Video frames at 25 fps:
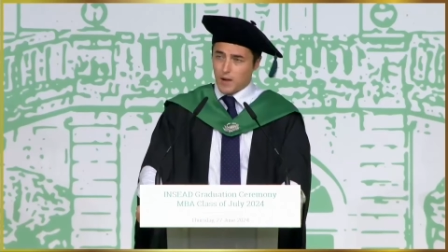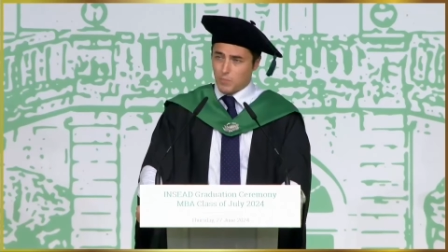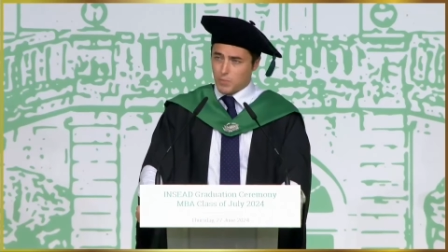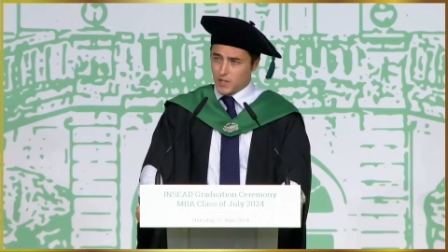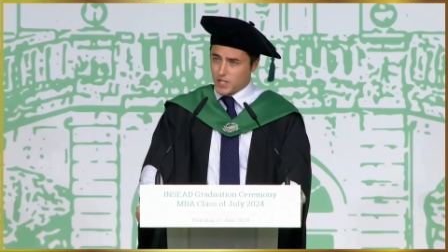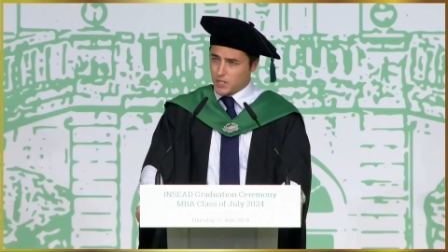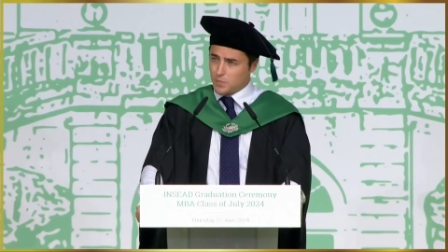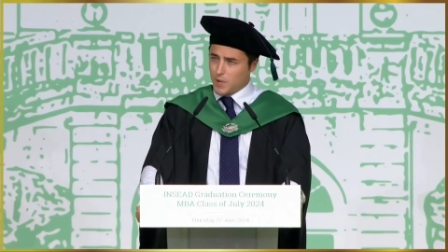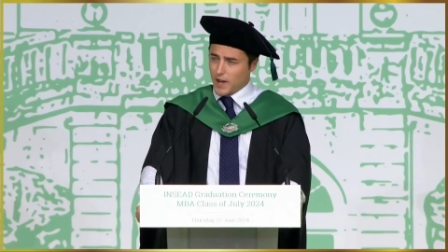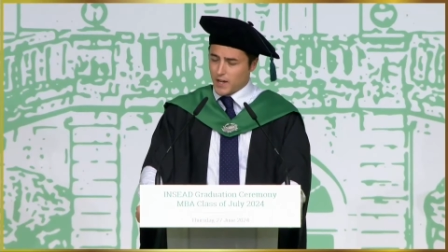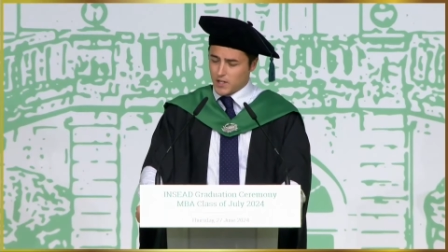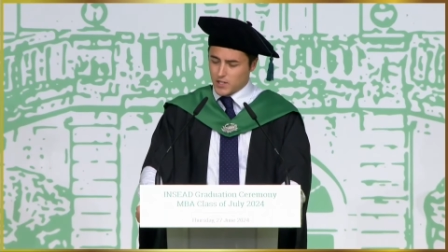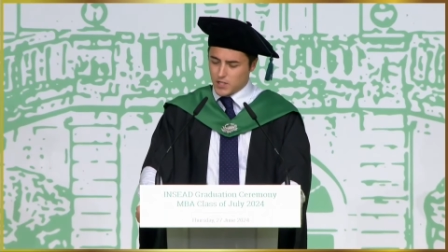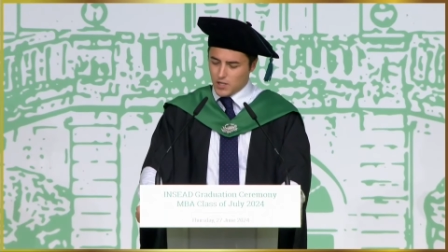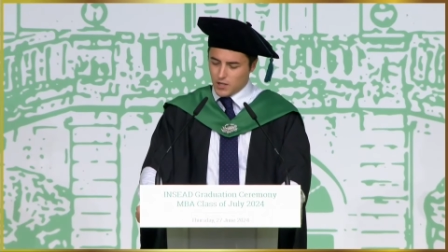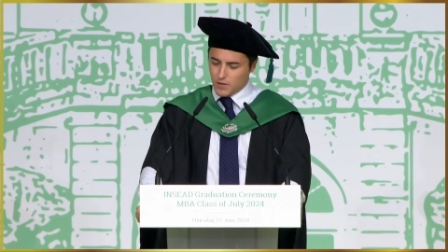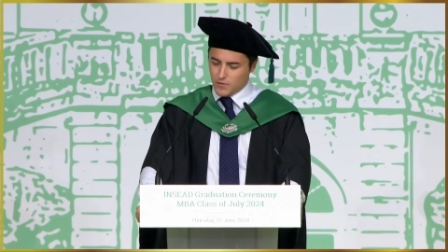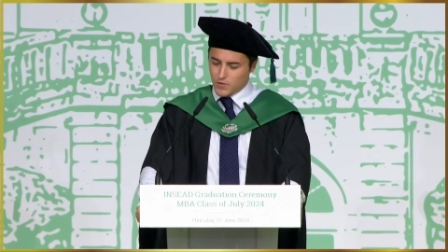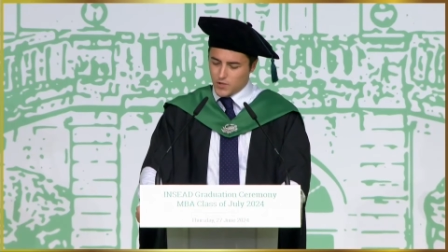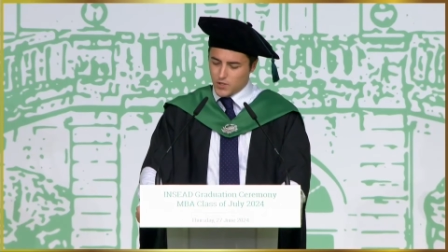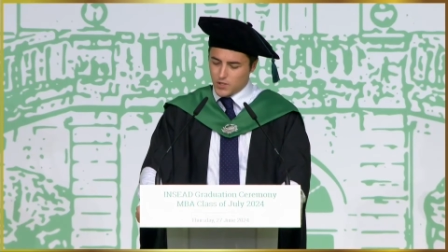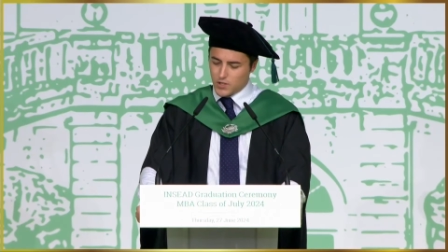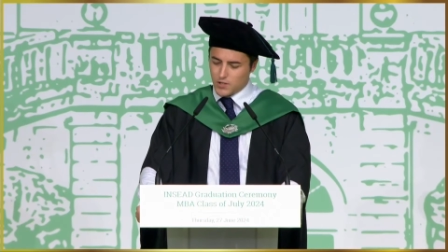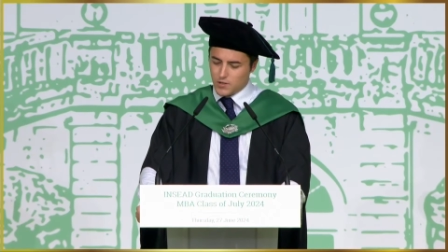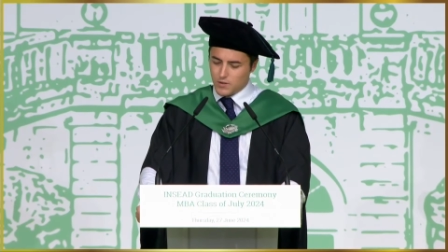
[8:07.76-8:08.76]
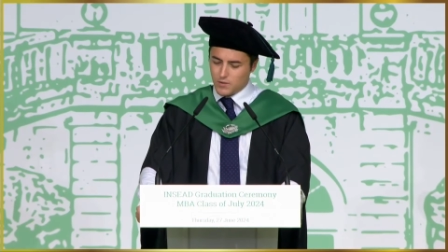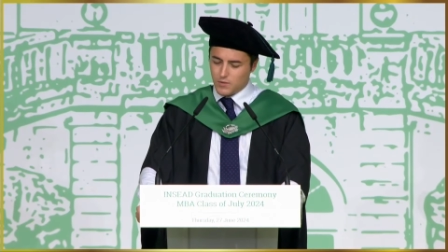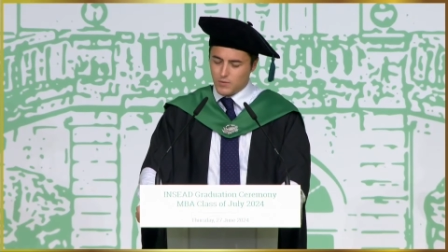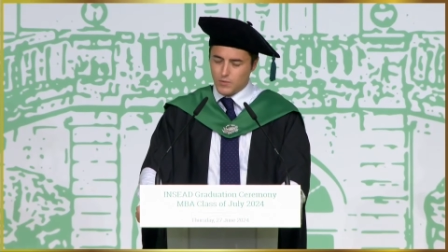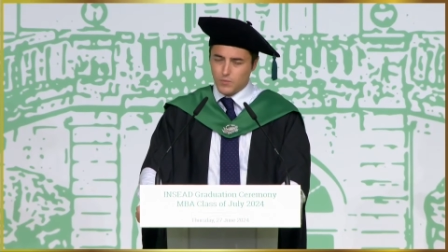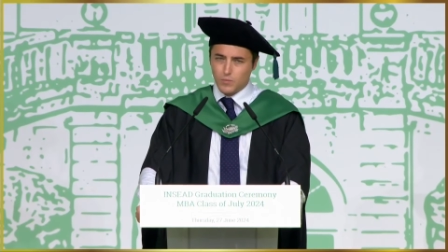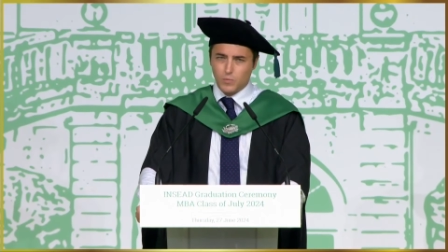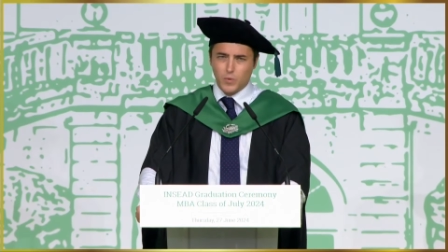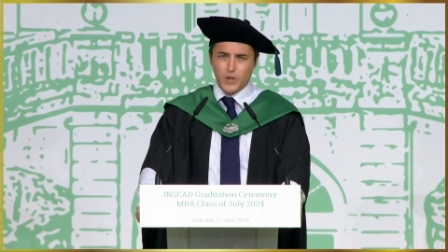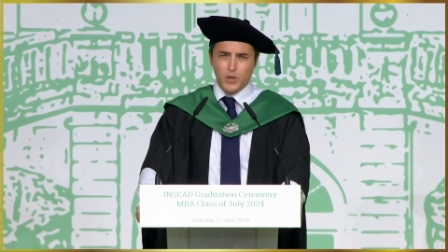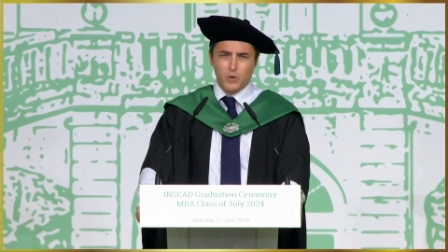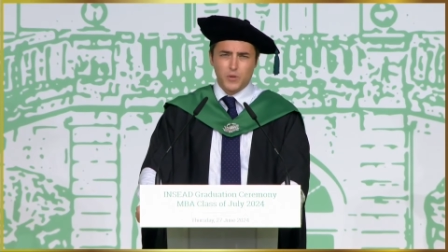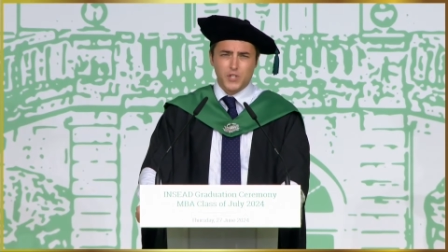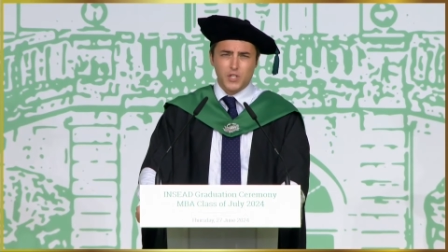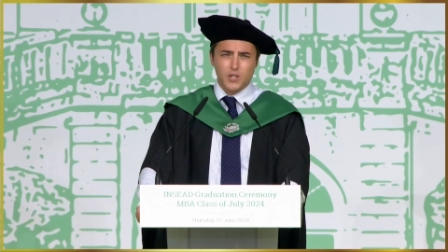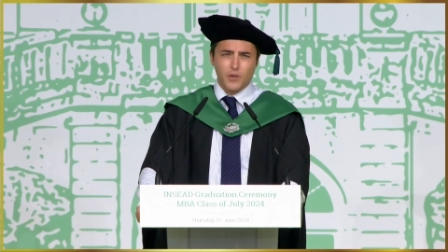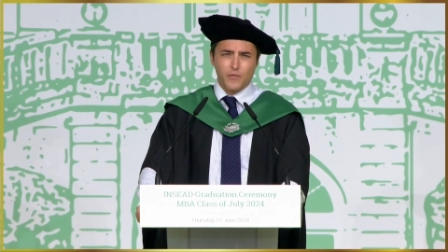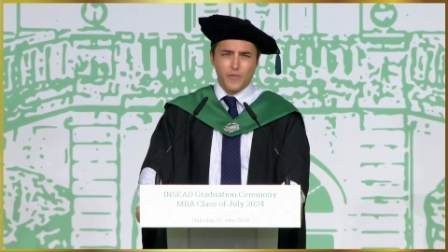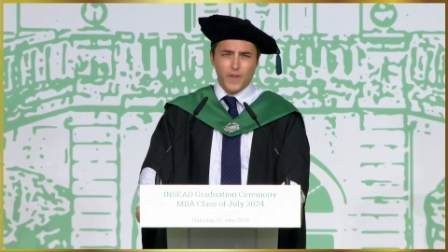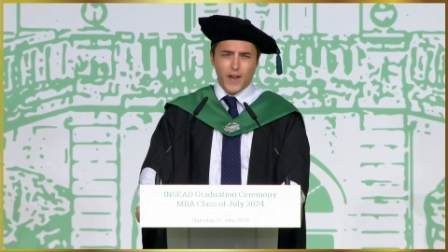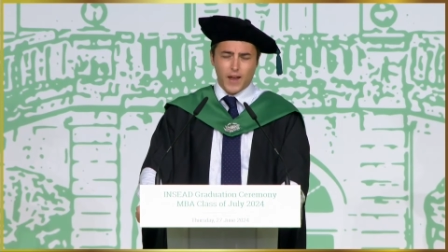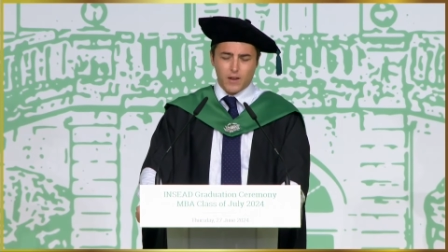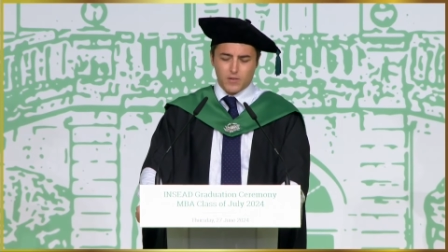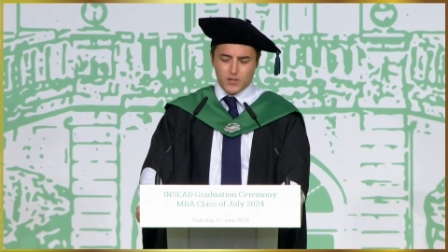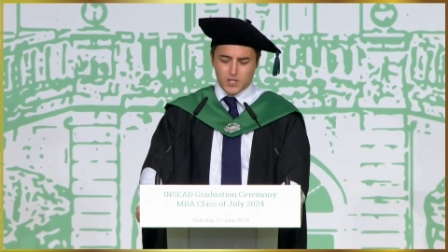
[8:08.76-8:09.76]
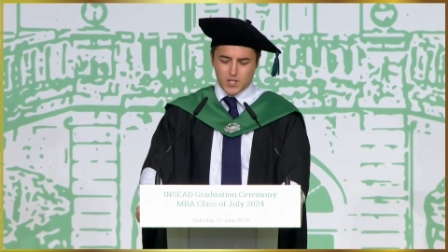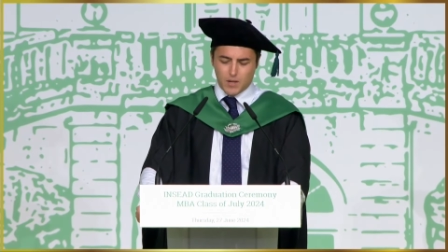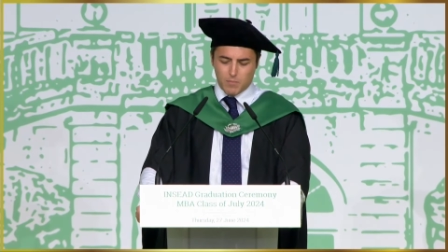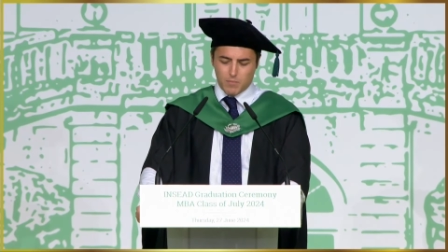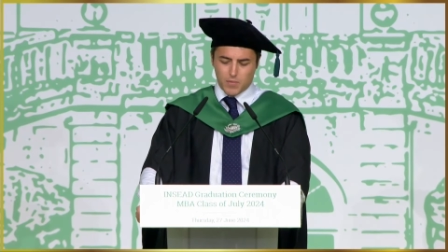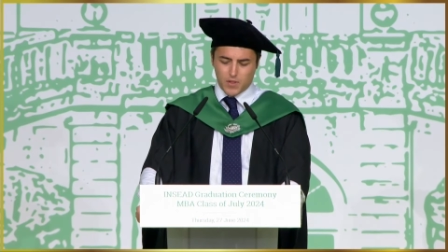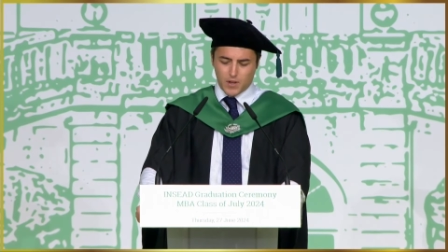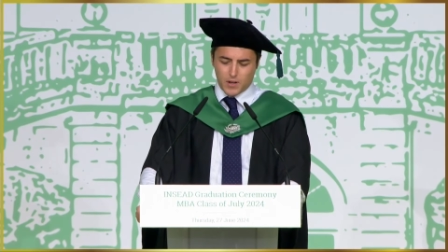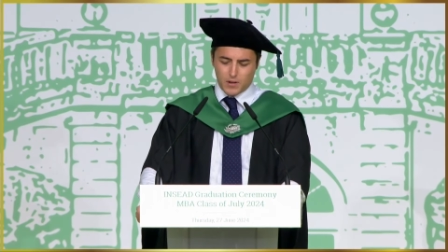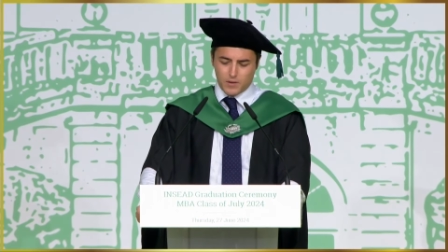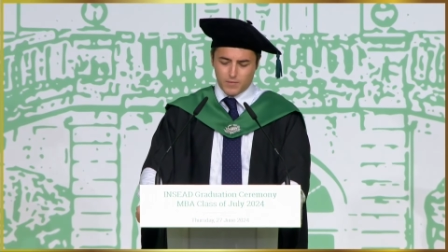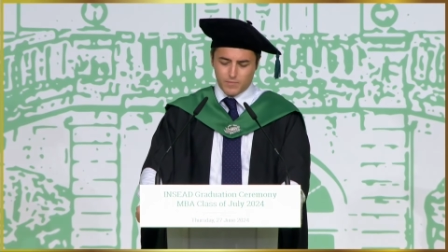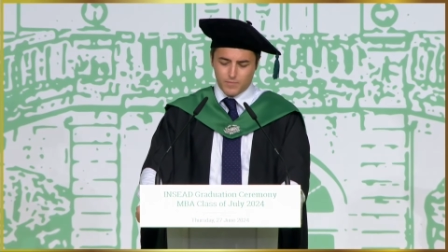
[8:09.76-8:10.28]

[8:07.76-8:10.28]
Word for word: perspectives, we also found something.